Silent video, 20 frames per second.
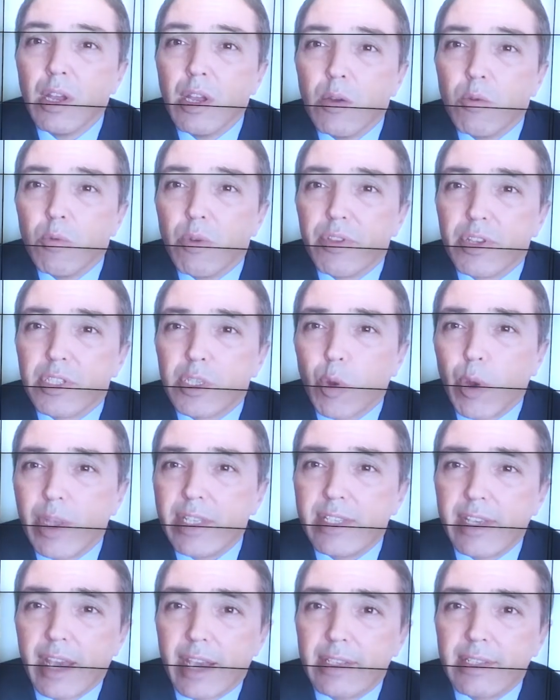
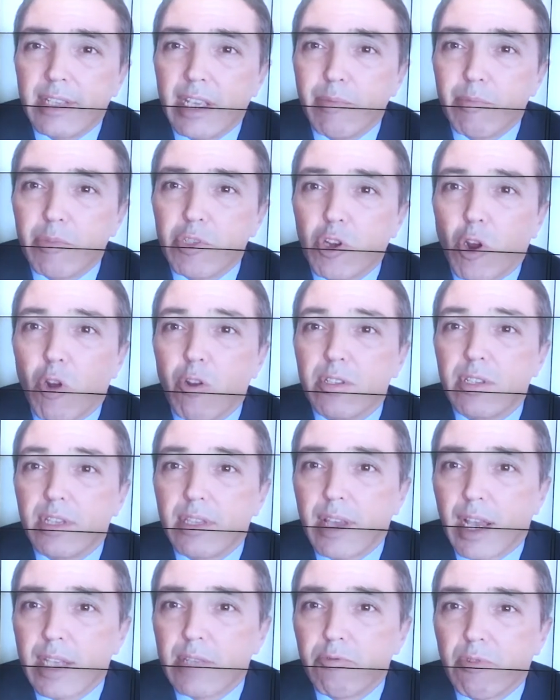28-seat majority.
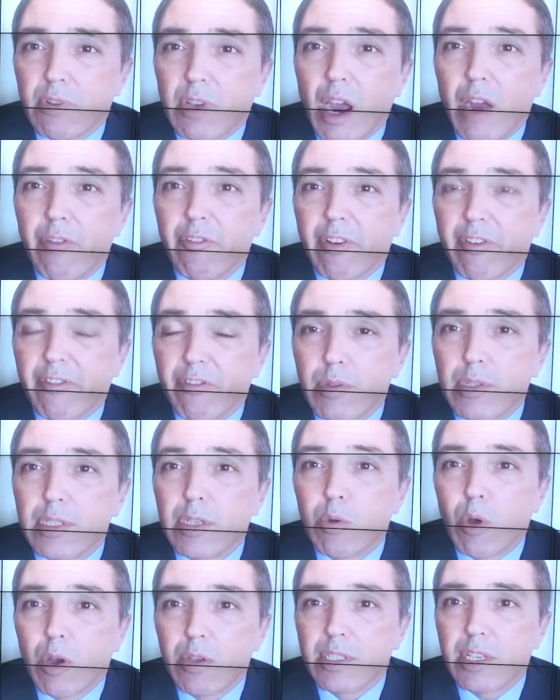That's recovering from a
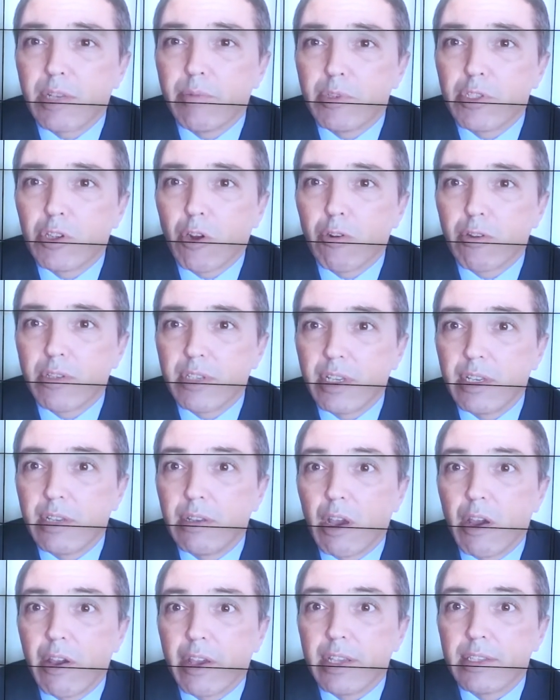12-seat majority
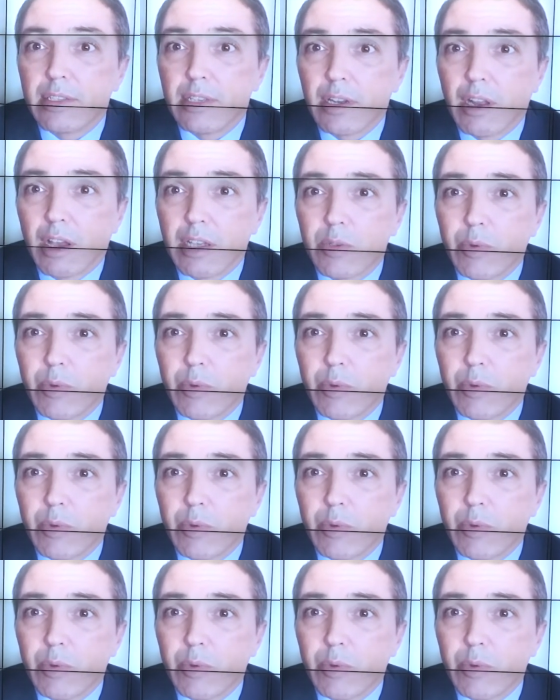going into last